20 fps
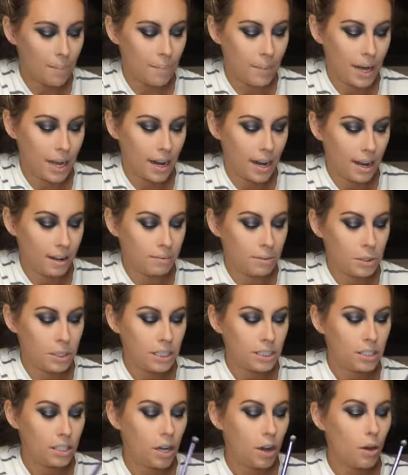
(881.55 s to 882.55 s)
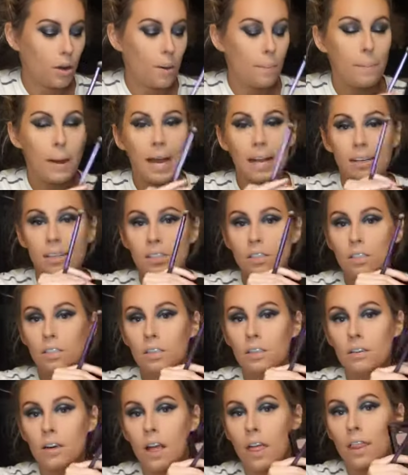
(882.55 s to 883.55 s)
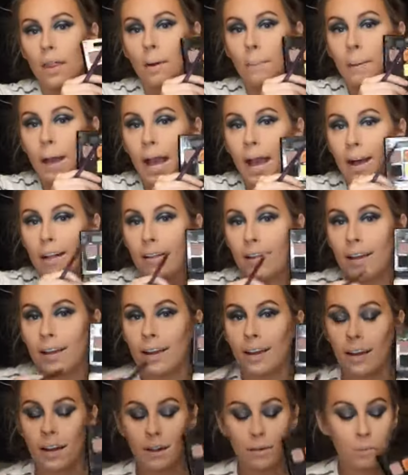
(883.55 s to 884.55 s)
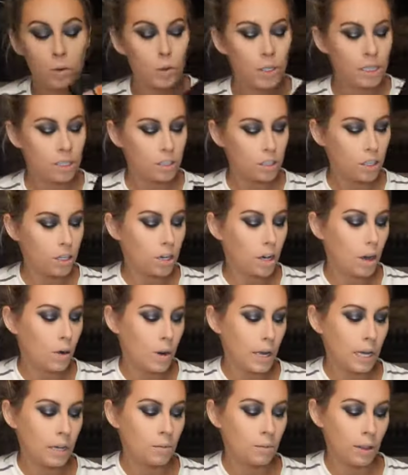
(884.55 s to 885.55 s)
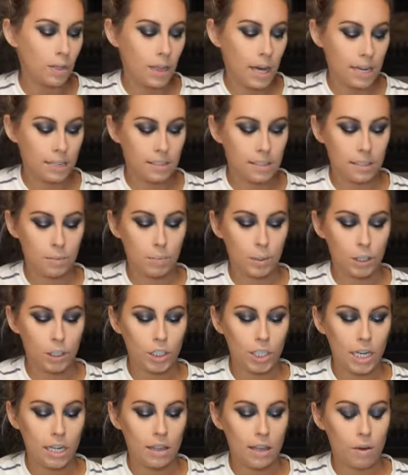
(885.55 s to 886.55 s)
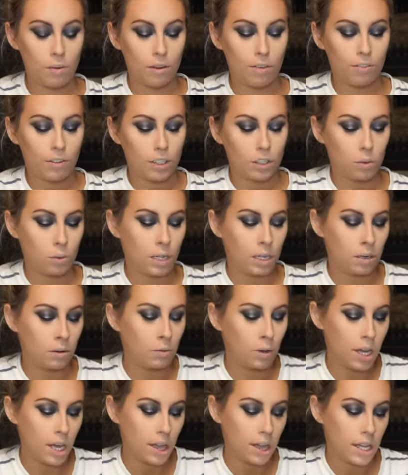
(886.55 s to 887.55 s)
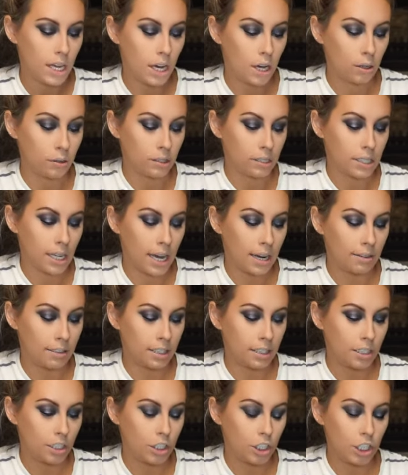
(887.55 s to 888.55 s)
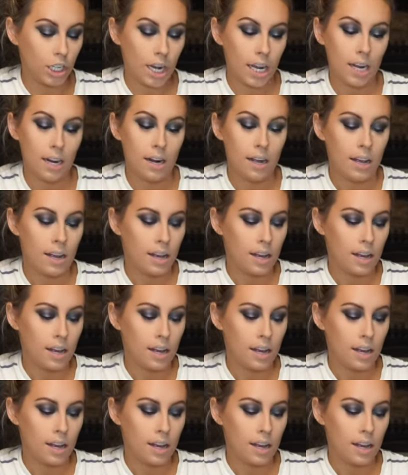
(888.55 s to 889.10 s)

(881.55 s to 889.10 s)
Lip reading: But I'm going to go back into the palette, and I'm going to go in with that deeper shade that we first went in with, the Osiris shade.